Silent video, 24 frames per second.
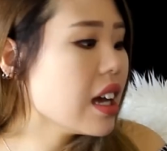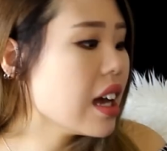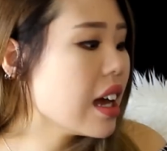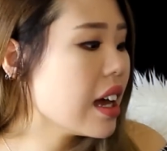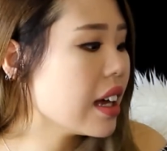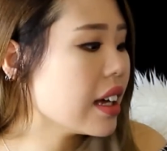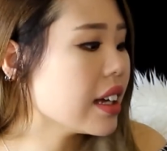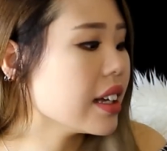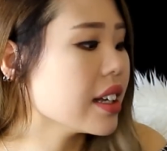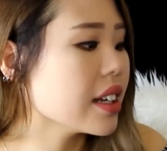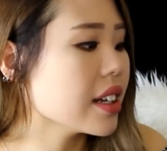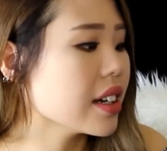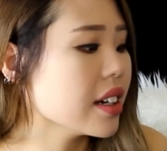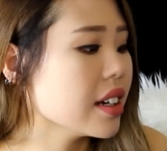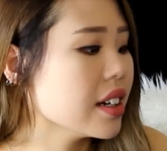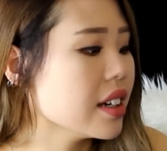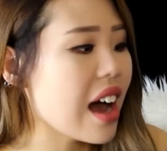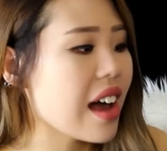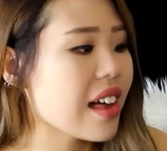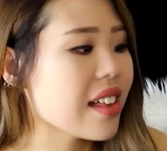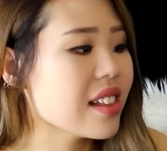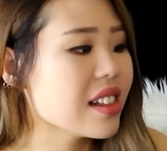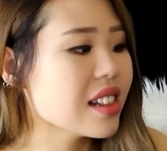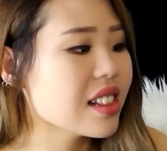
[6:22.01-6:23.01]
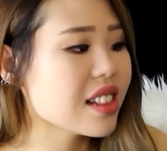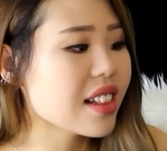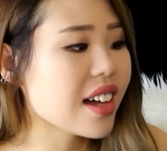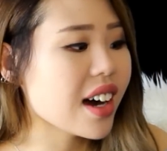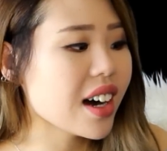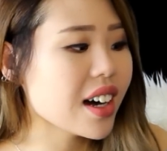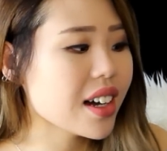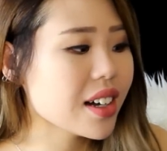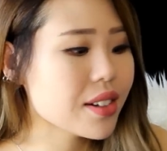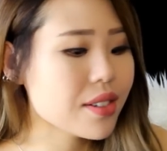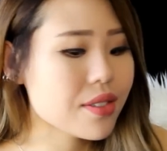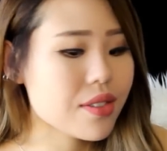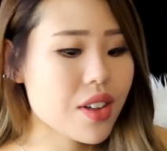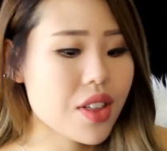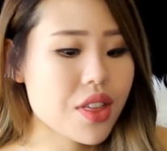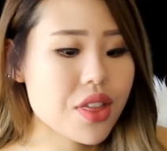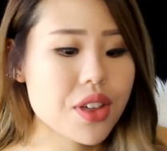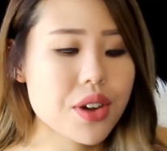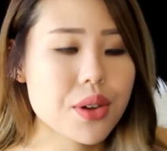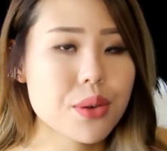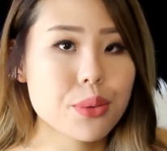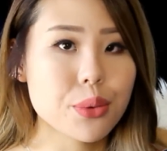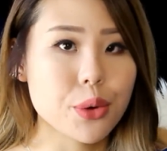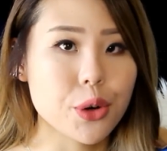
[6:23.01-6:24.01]
And I love
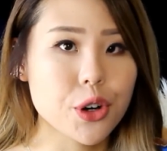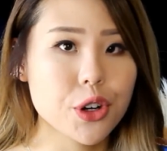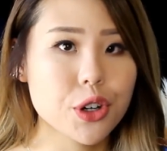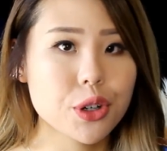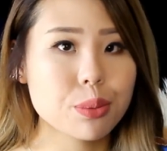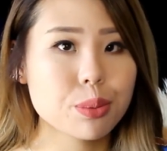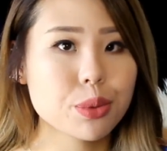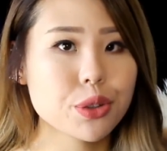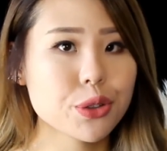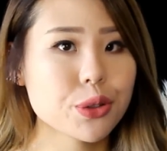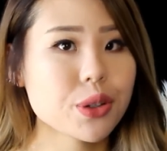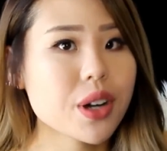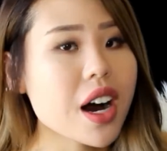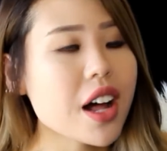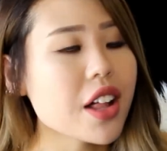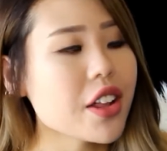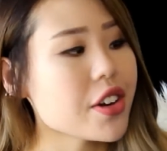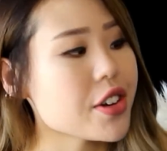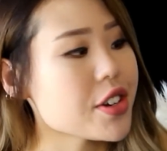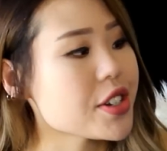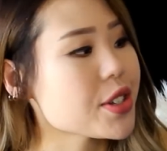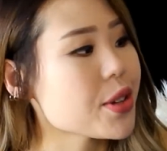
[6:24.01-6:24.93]
the royal blue color.